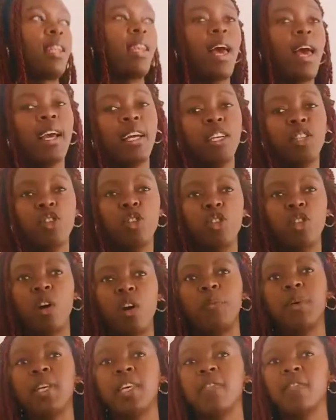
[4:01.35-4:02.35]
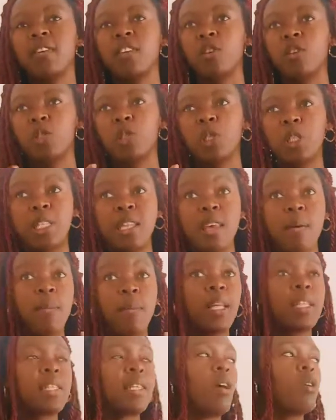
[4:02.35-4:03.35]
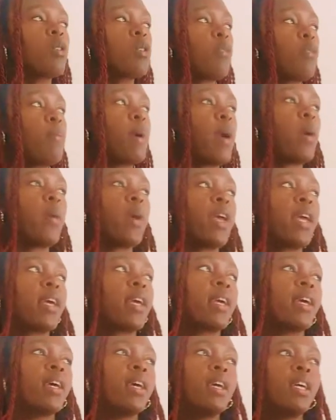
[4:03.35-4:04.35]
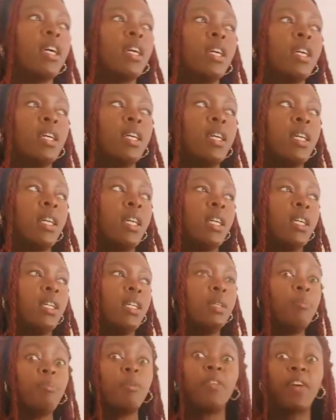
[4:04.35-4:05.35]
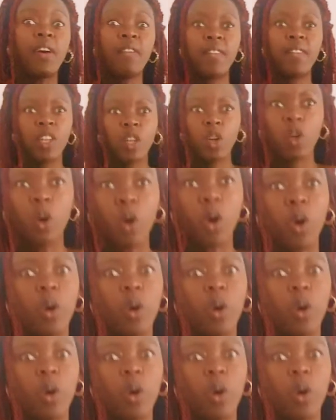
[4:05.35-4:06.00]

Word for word: Like I told you, I'll be giving you snippets out of my week. Before I even go